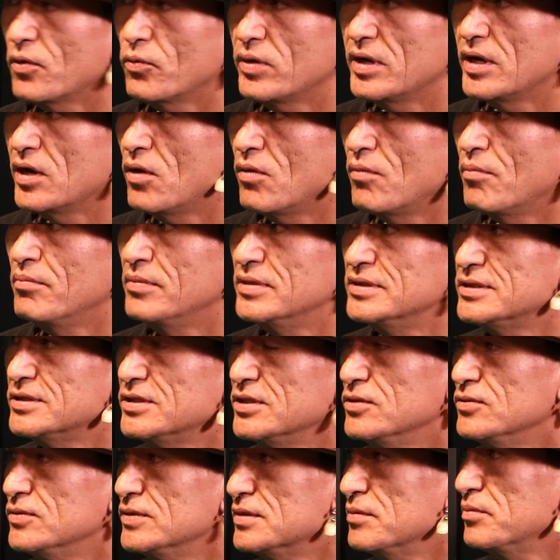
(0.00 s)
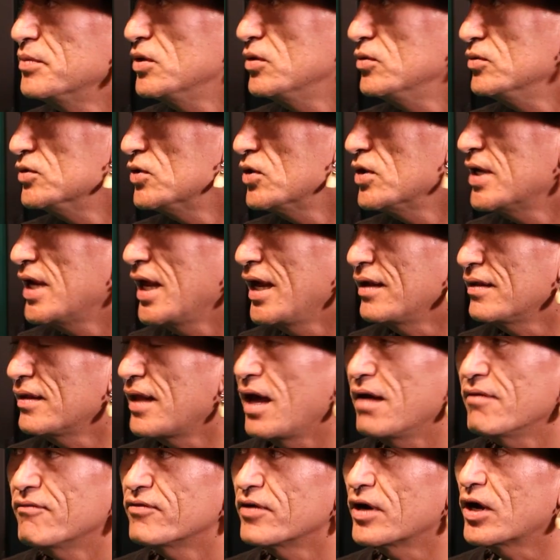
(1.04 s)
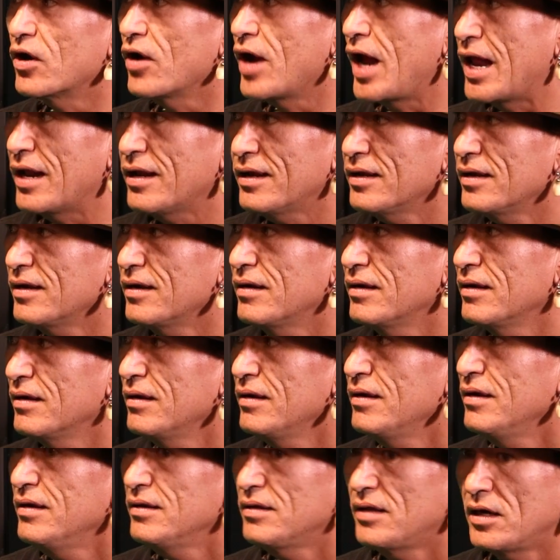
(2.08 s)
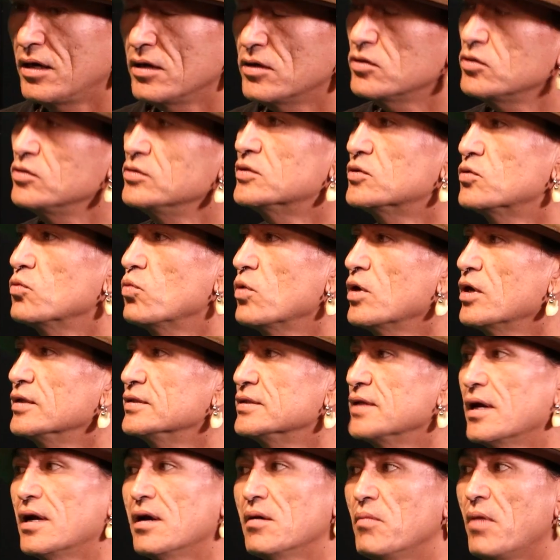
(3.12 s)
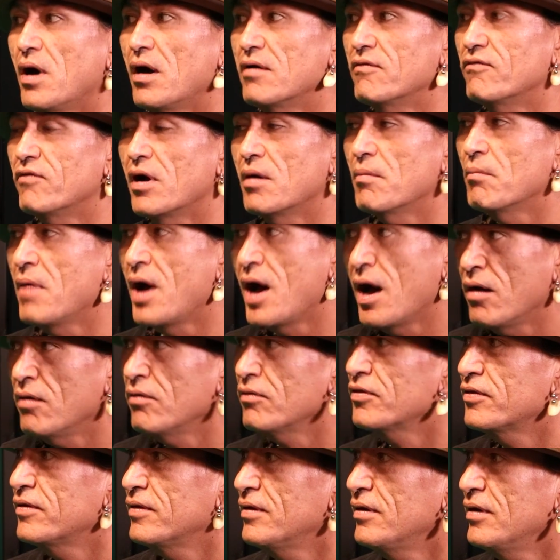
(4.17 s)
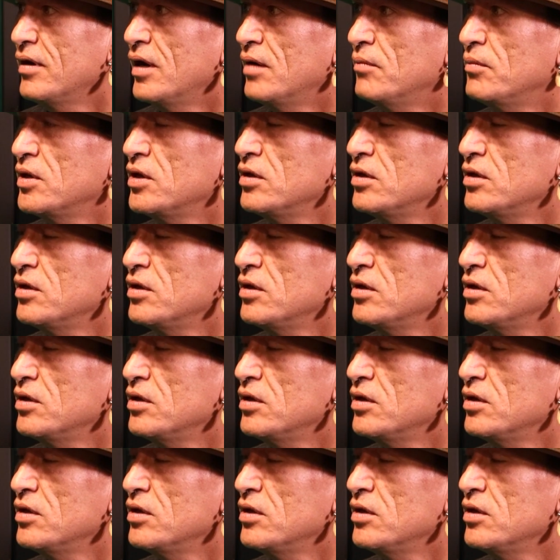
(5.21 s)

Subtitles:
we don't misuse, abuse, or take that for granted. That includes the words that come out of our mouth. I'm a